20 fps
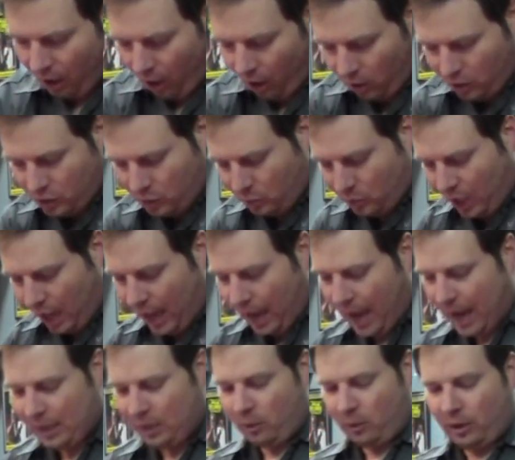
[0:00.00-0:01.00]
Also
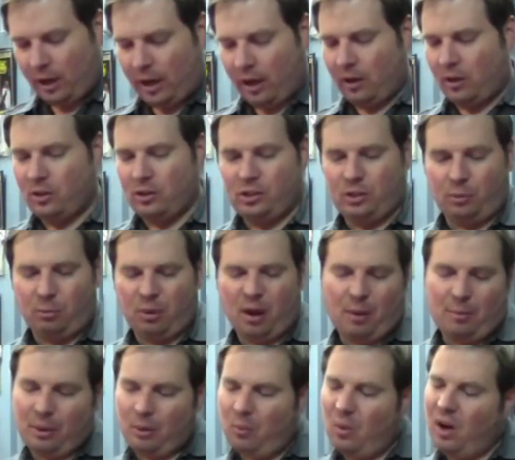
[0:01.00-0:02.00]
diagonal cutters, you'll
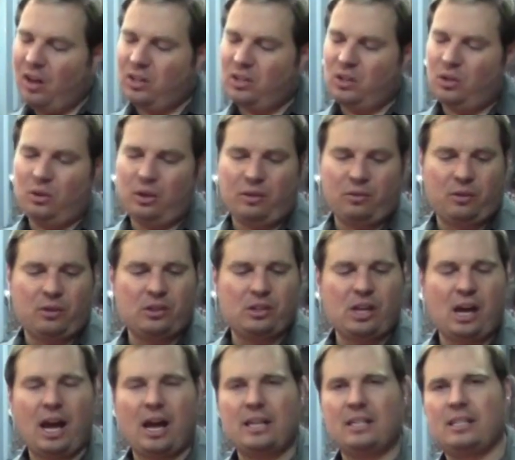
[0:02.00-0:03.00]
probably want two different
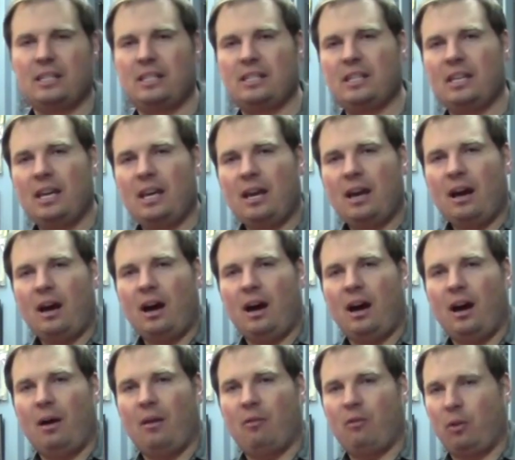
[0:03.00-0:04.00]
sizes
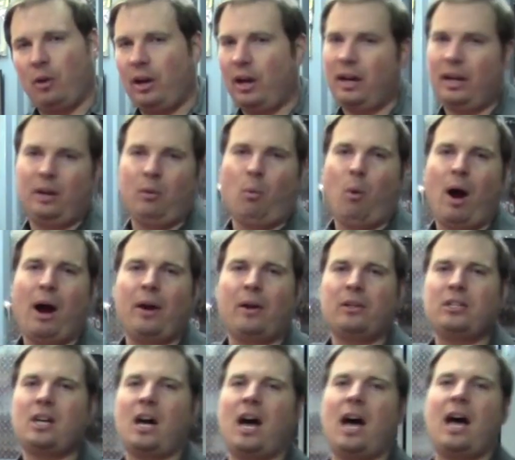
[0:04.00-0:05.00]
for cutting
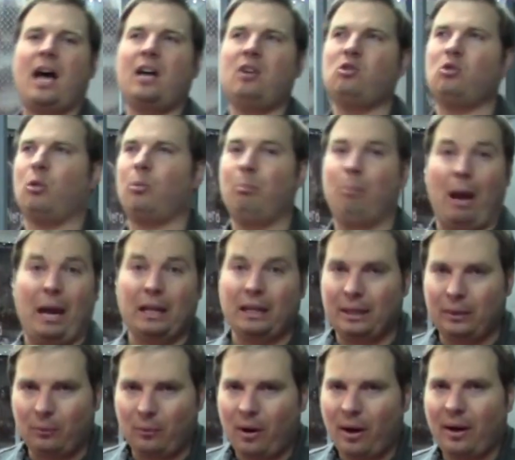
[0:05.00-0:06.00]
wire ties or
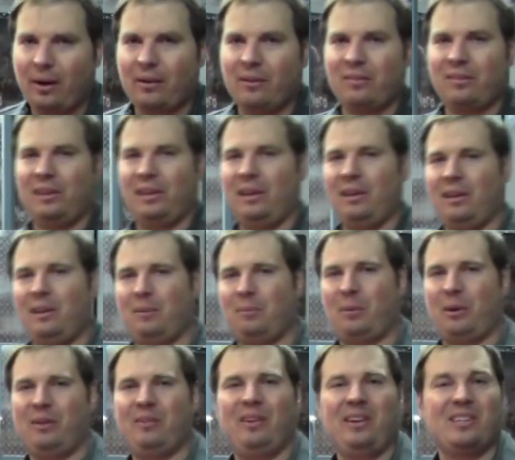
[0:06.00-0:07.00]
baling wire if the
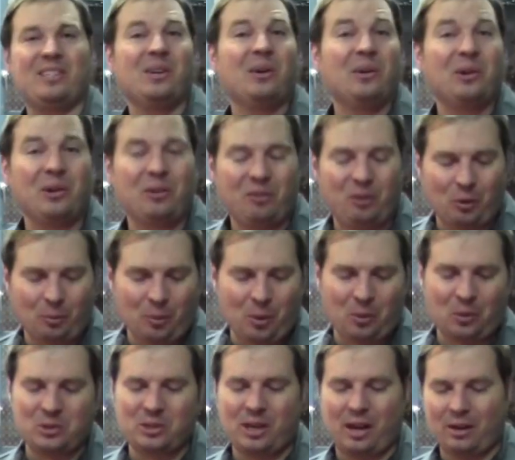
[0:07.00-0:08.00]
previous owner of your
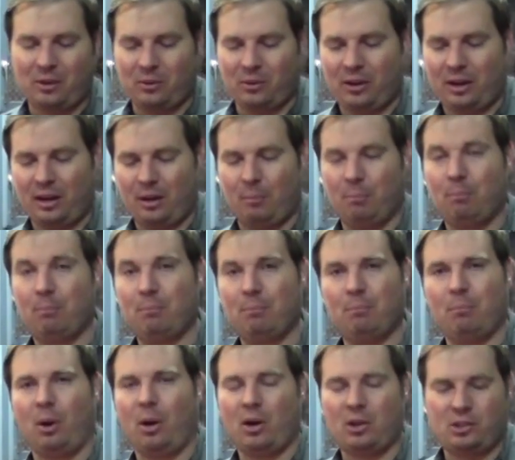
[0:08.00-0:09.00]
motorcycle kind of
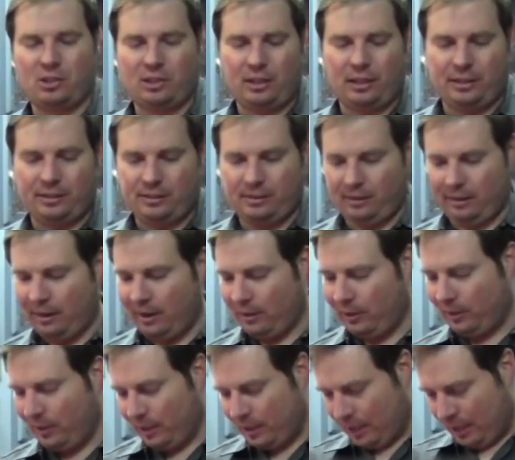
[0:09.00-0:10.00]
bodged things
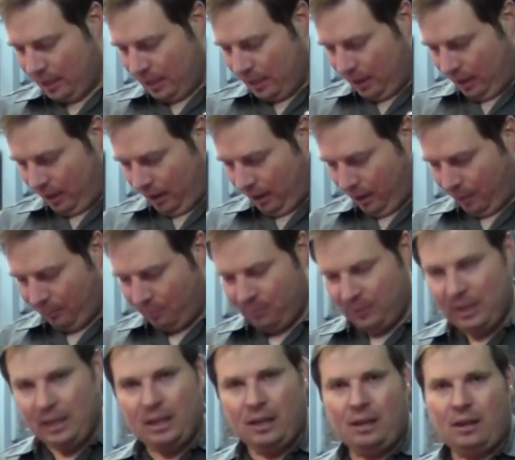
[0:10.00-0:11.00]
together.
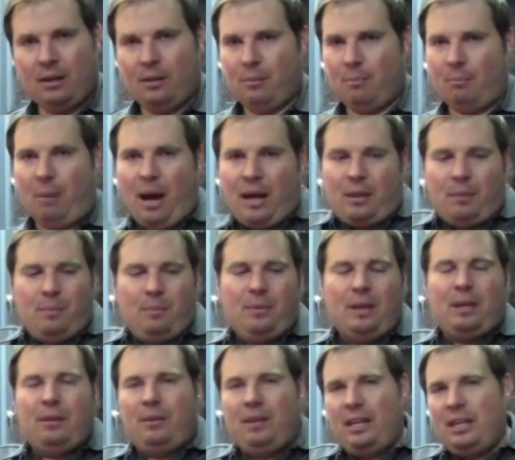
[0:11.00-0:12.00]
Buy
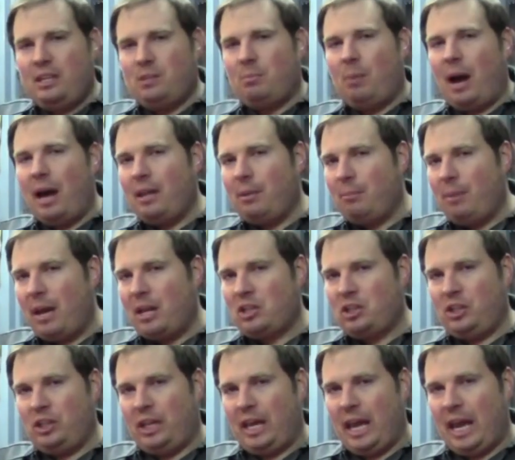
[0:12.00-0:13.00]
the
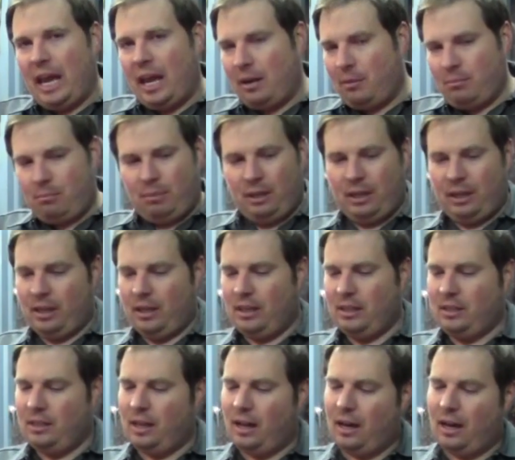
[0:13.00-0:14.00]
best you can,
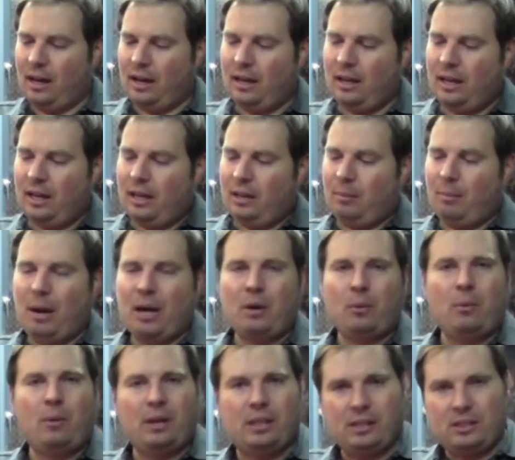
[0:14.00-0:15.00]
because the
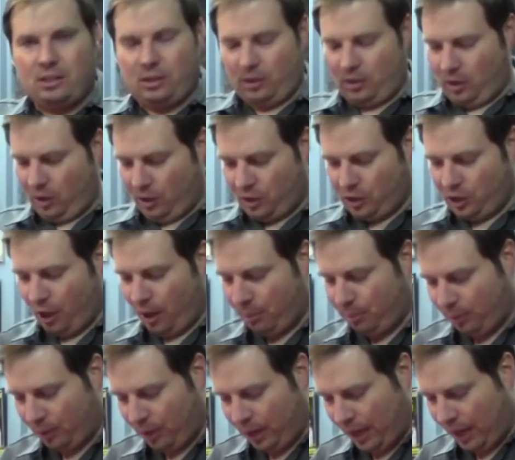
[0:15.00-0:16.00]
better ones are
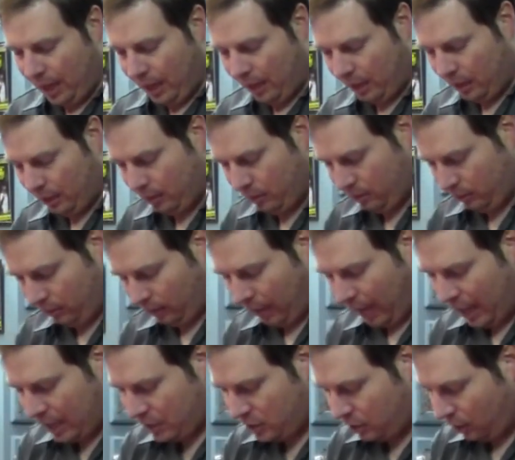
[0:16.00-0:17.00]
sharper and
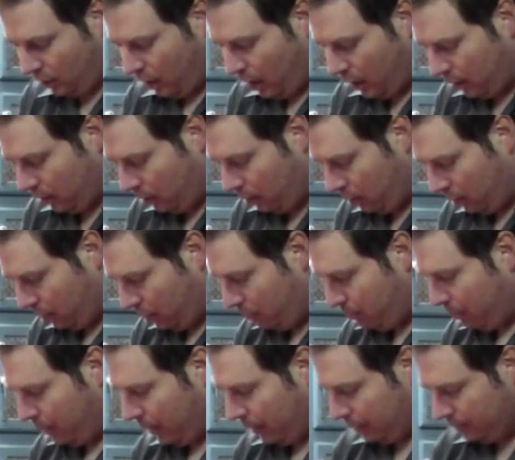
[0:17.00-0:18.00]
last a lot longer,
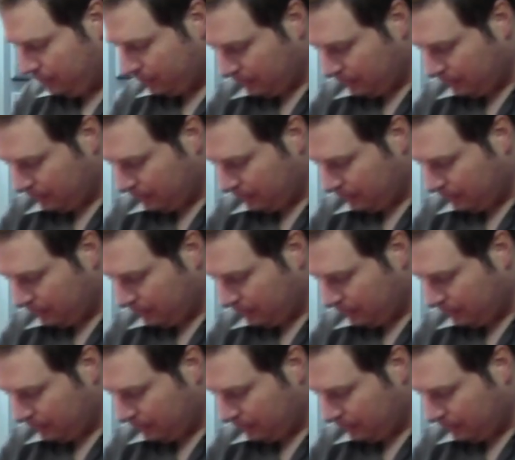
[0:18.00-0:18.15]
but